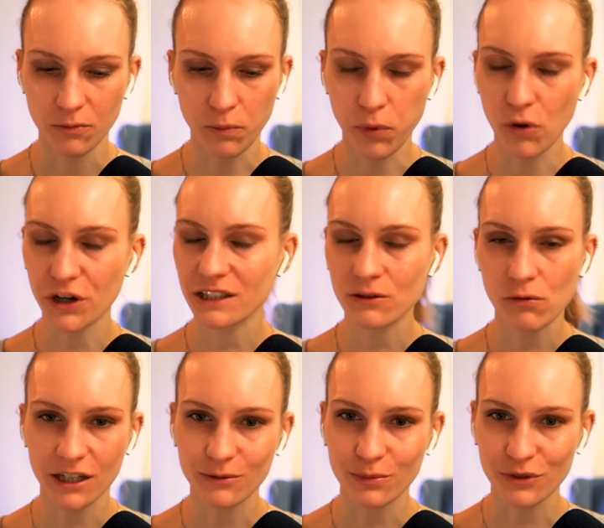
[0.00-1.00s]

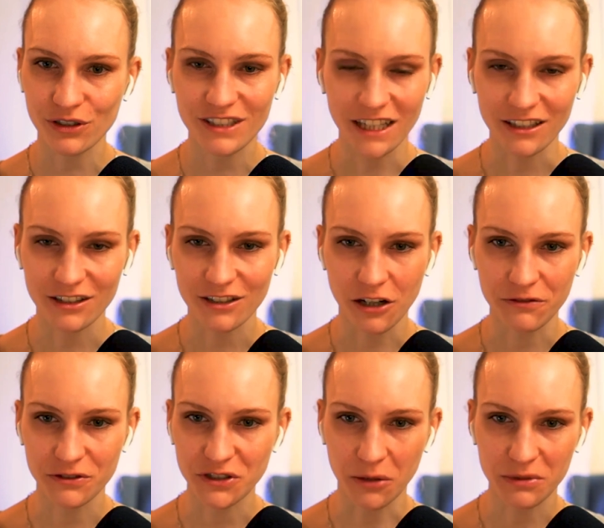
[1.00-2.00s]
0.1%
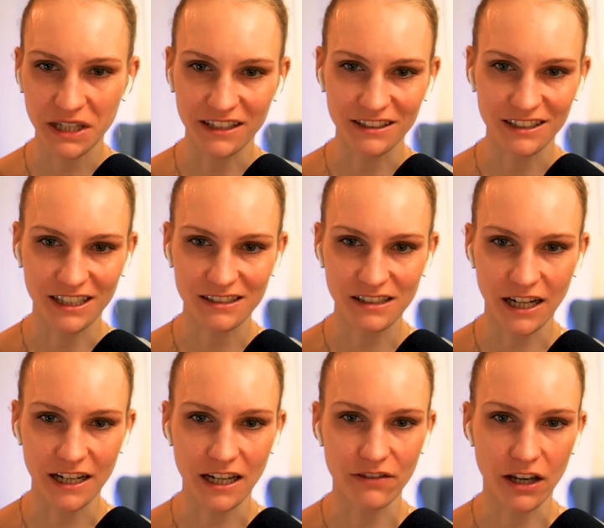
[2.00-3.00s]
of job candidates
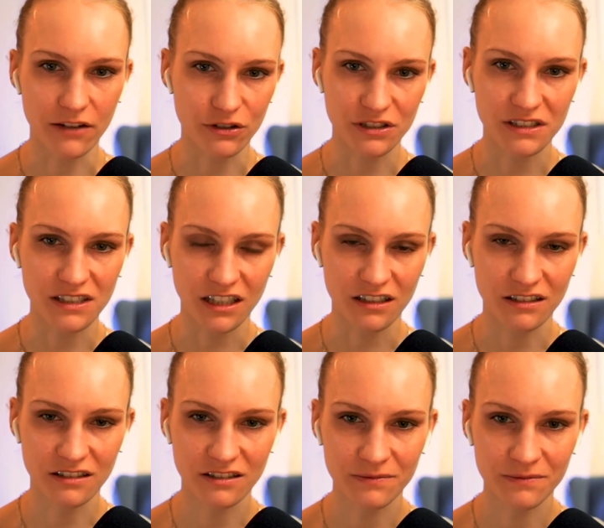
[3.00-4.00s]
I have ever seen.